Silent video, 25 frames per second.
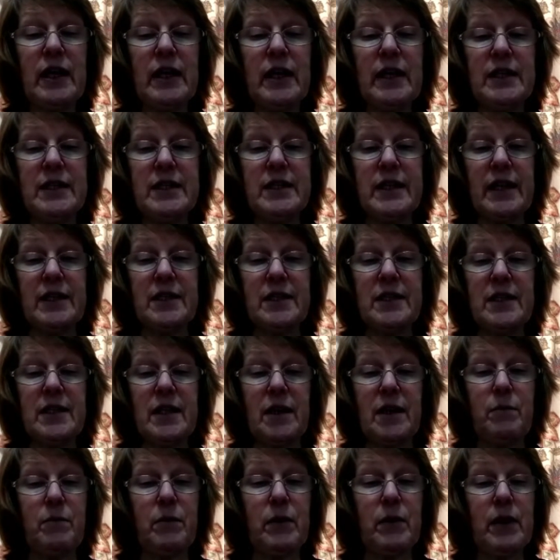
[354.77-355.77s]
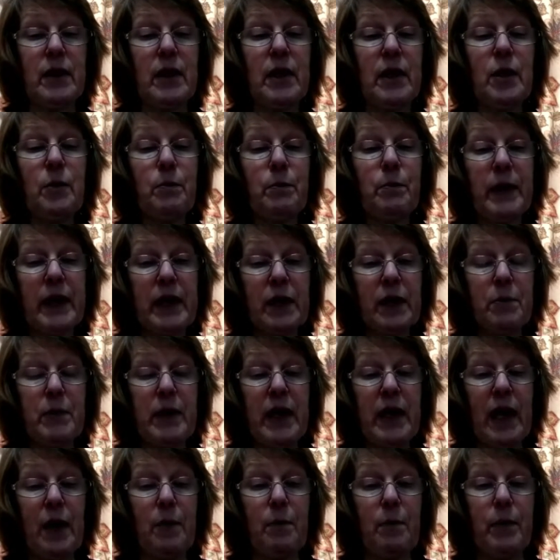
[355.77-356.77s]
He said to them, pick
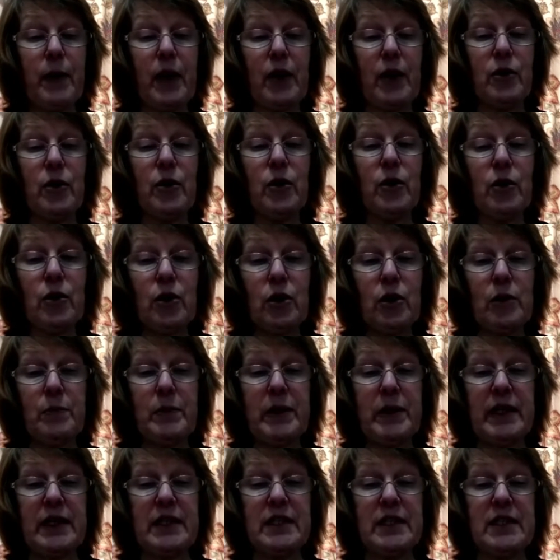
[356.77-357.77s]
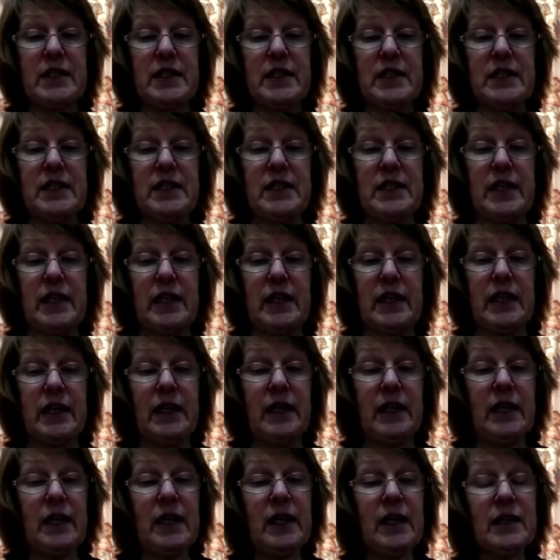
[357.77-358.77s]
me up and hurl me into the sea,
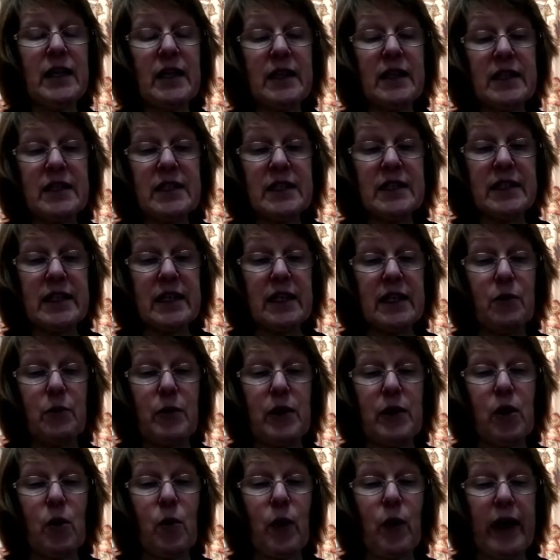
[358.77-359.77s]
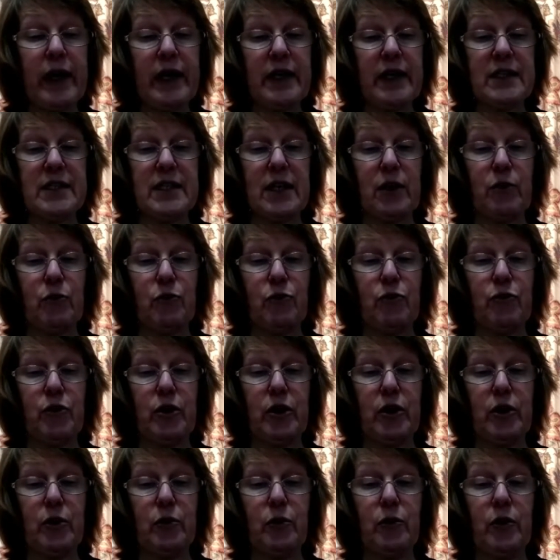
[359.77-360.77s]
then the sea will quiet down for
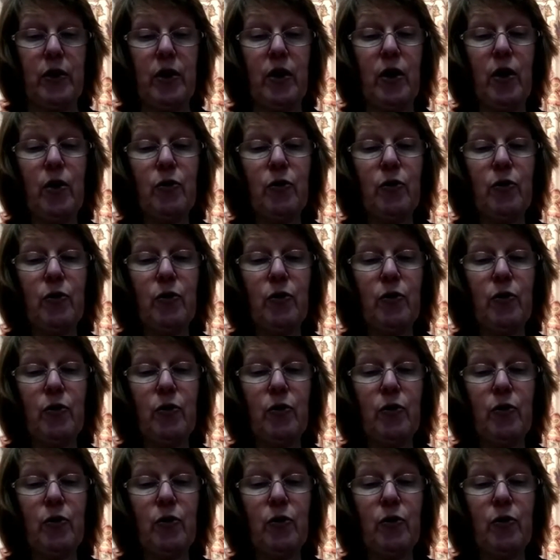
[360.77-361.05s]
you.